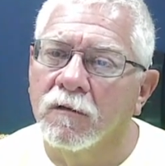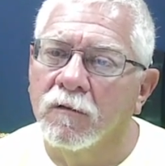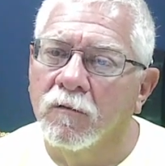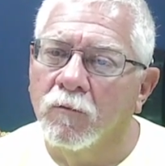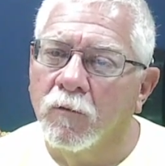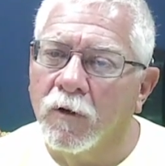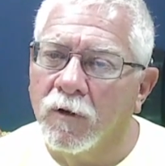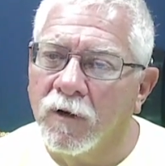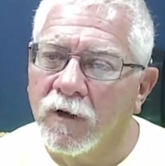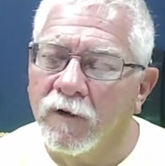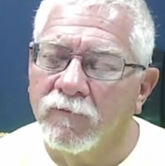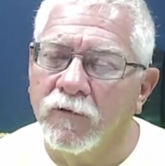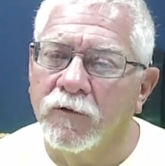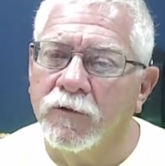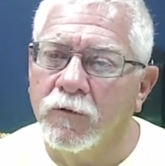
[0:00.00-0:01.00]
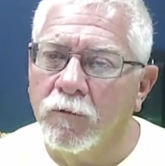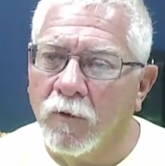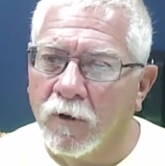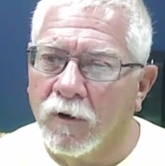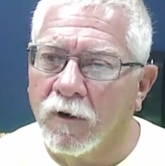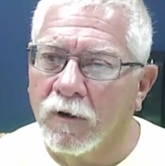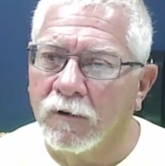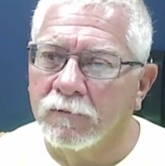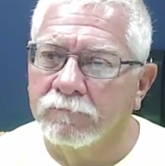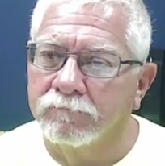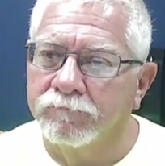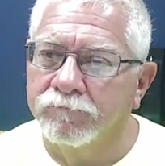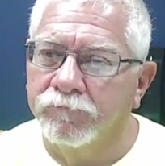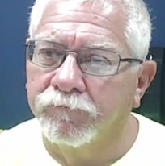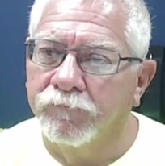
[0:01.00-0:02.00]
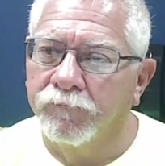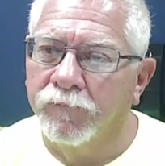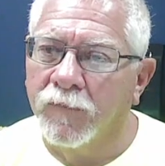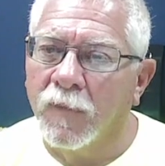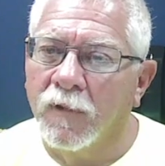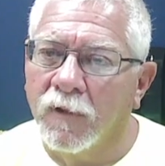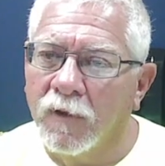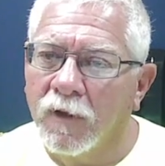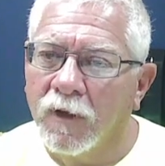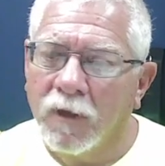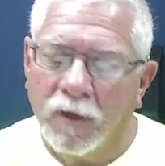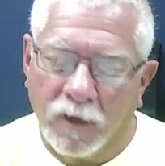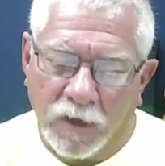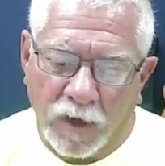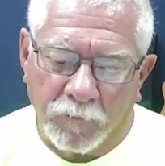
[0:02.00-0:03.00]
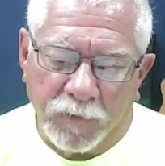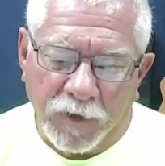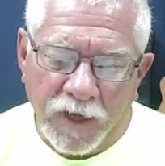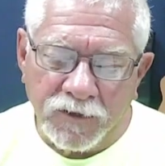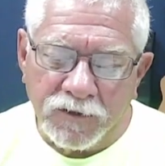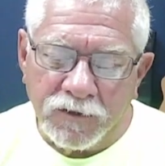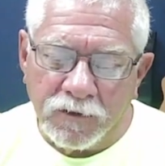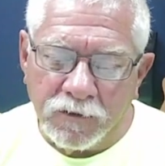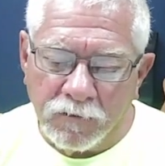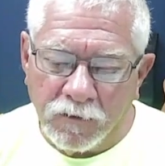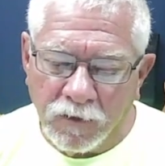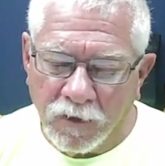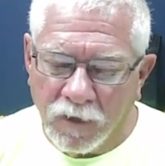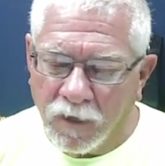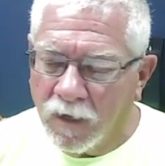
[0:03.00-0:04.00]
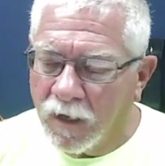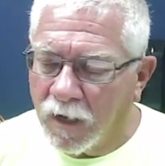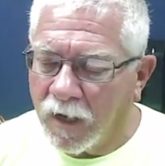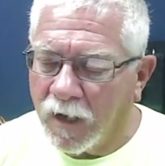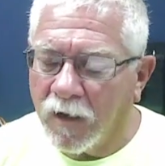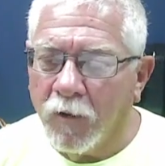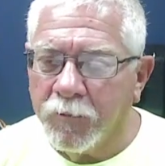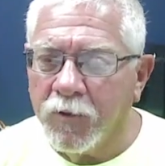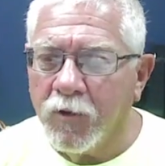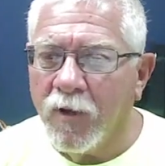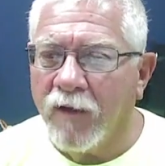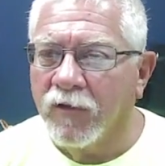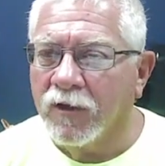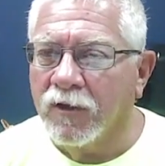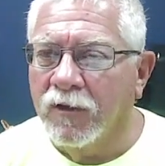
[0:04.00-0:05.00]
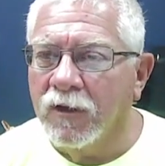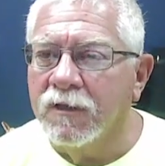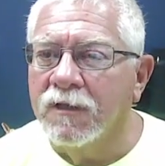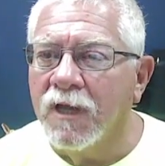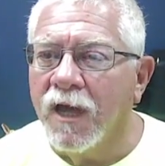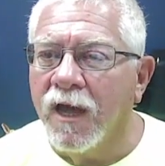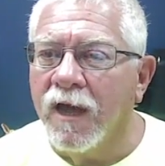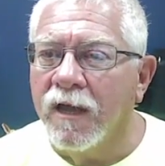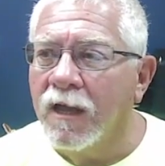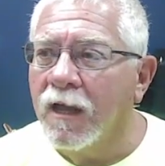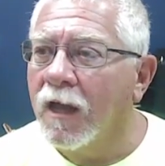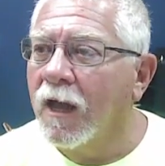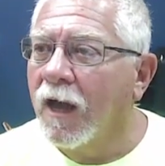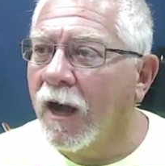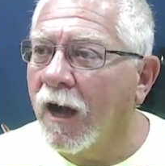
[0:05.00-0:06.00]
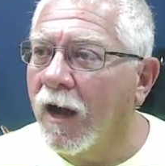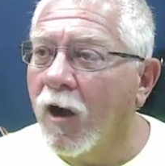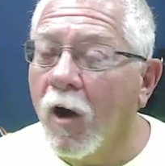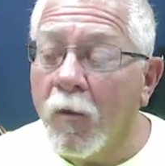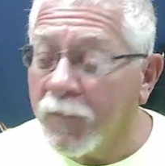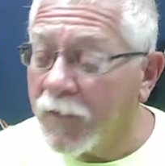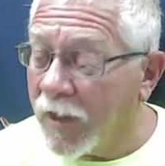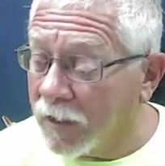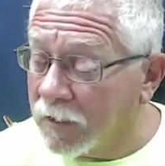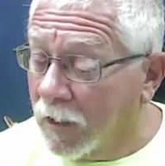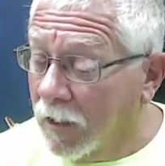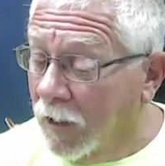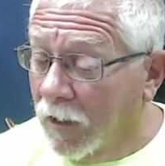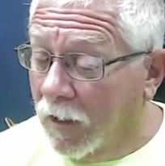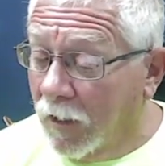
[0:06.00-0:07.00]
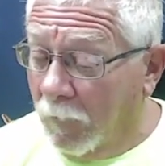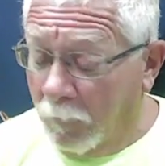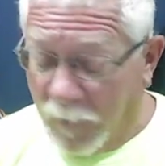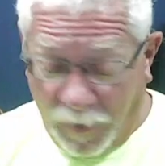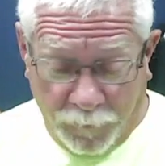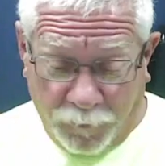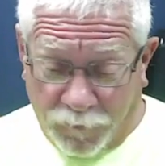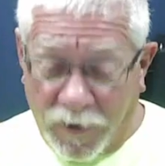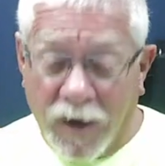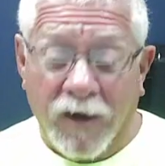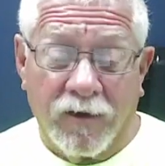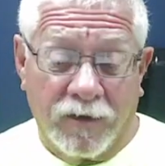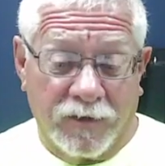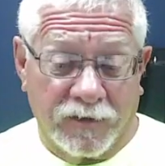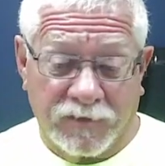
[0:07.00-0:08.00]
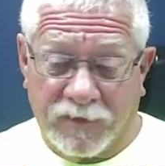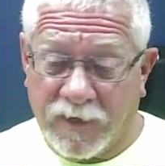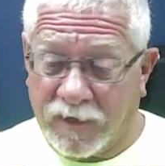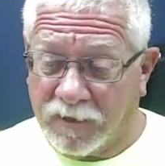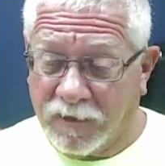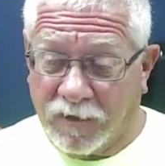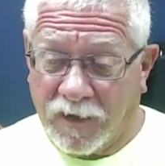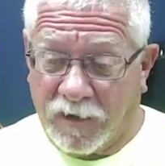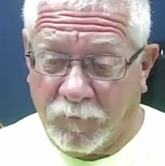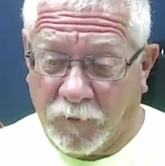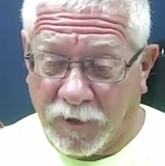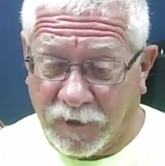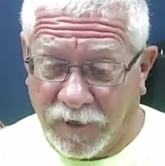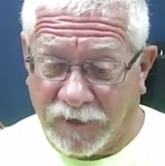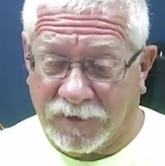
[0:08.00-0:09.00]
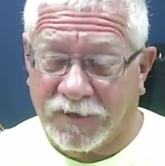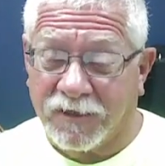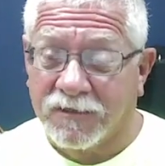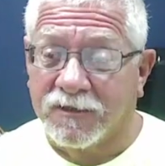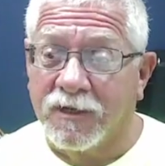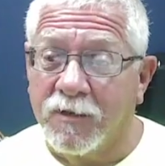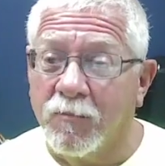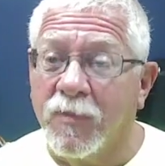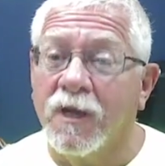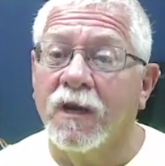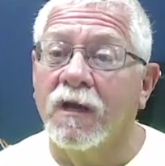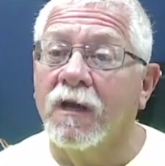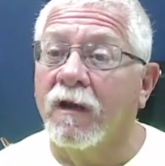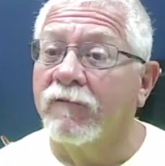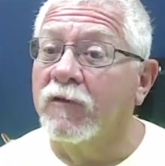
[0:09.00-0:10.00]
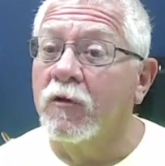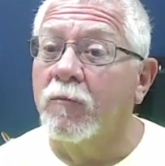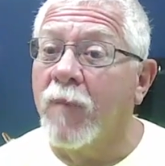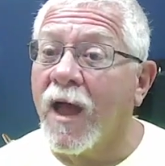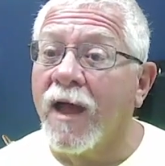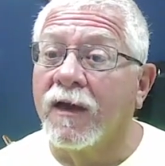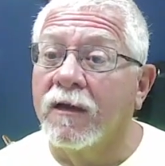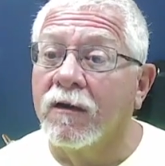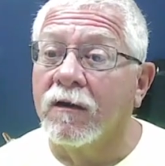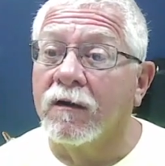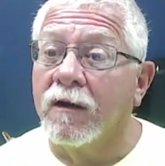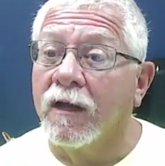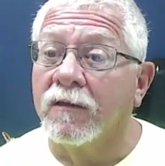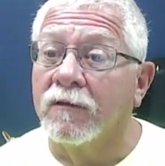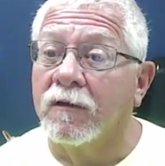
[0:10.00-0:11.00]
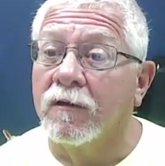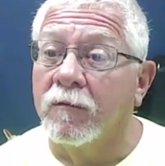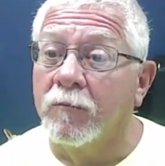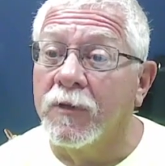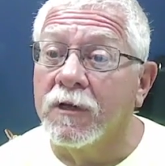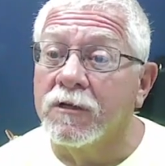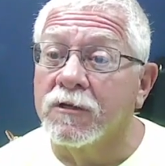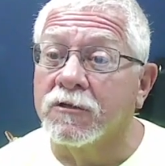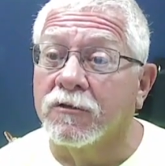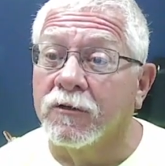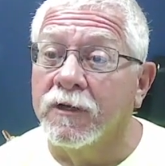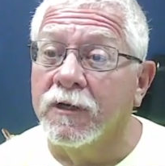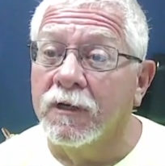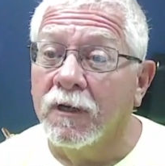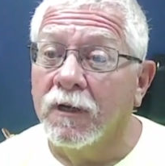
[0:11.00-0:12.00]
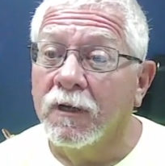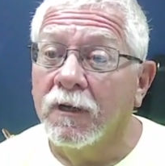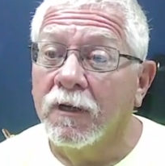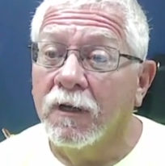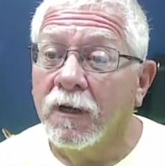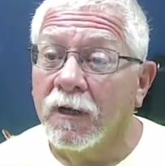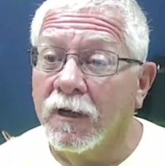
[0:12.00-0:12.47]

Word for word: wherever you are. God bless you. I hope you have a good day. I hope that my prayer is that, that we get to see many of you back here at the ministry uh,